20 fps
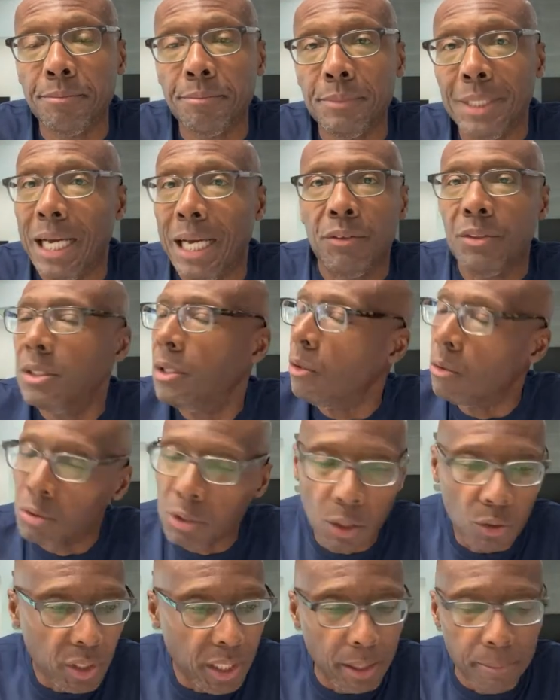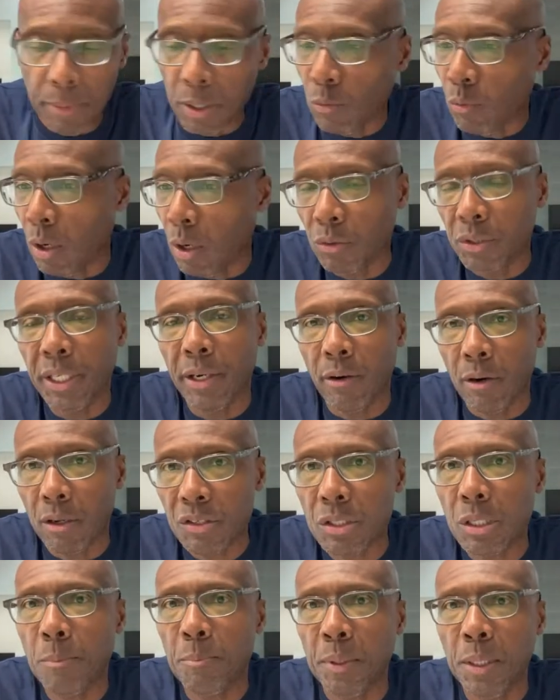Now, don't, don't get me wrong. There are
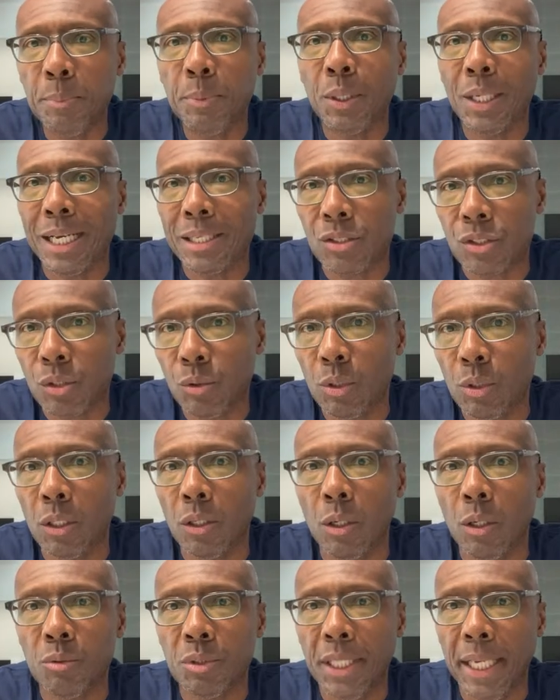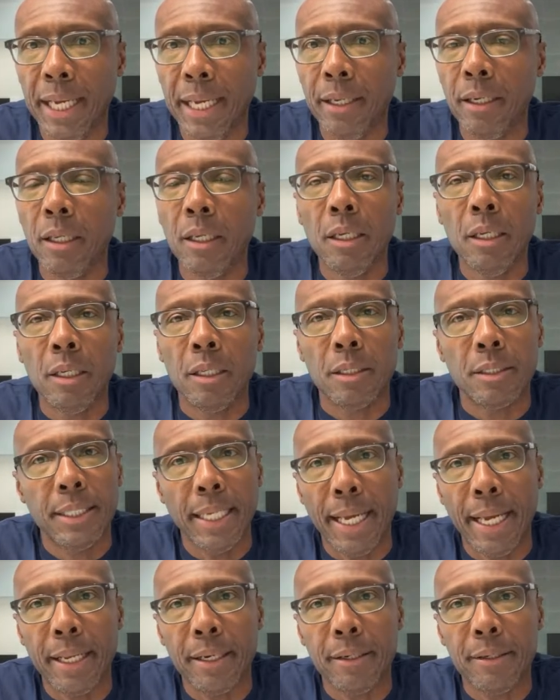some people got student loan debt
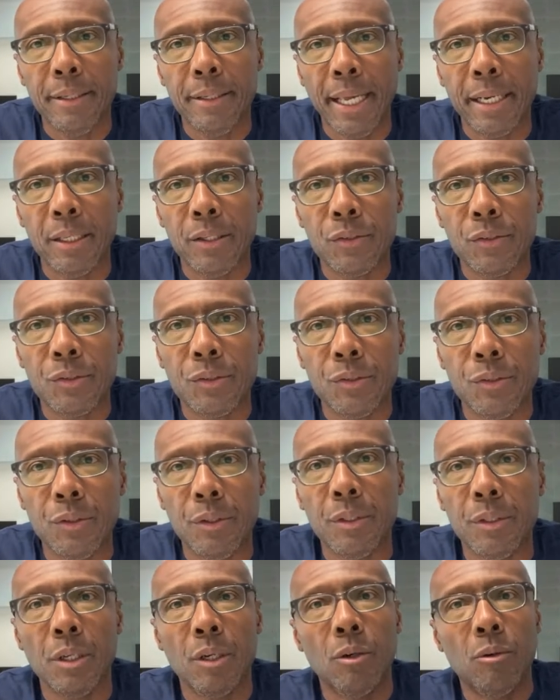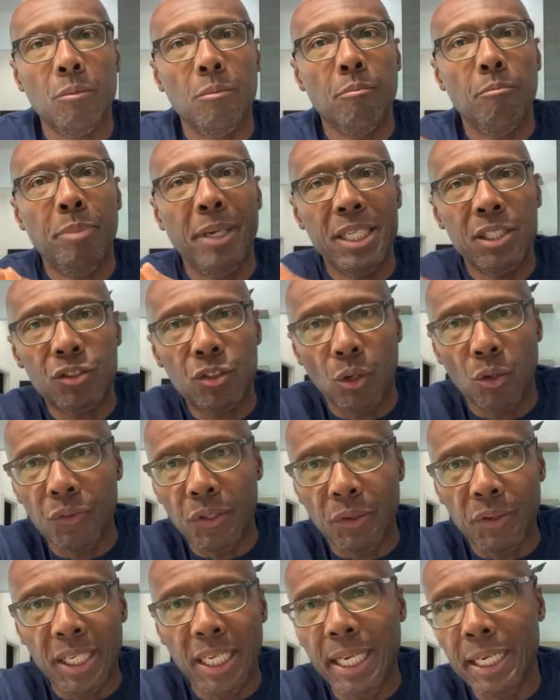that, that is you know, based on
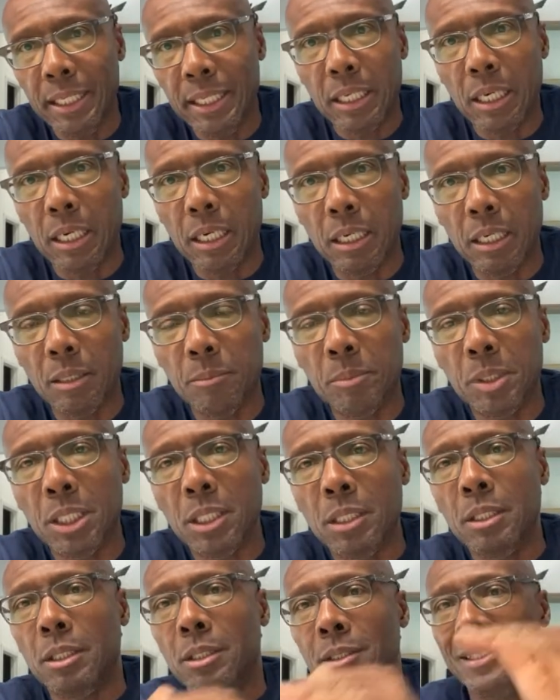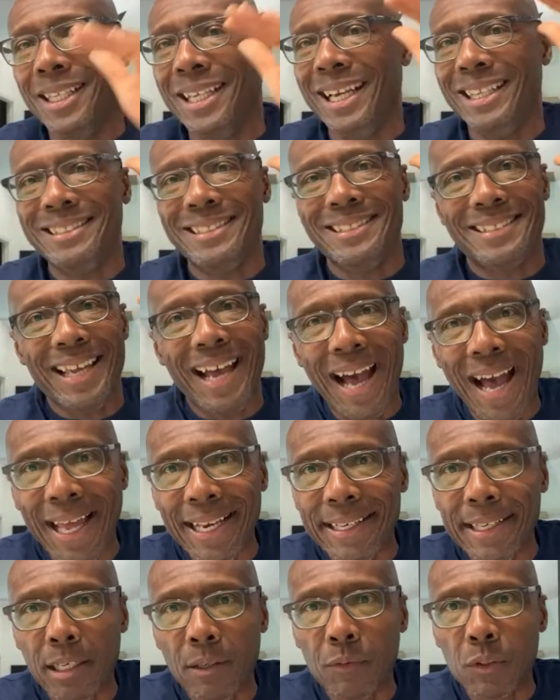their income. They got this high
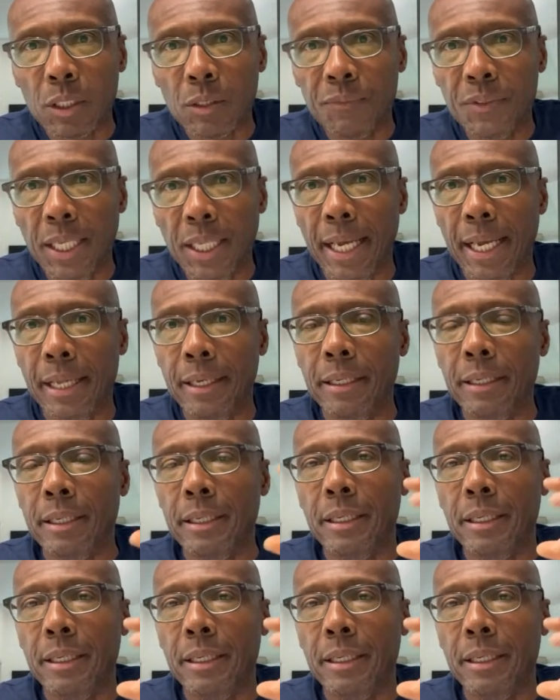level of debt.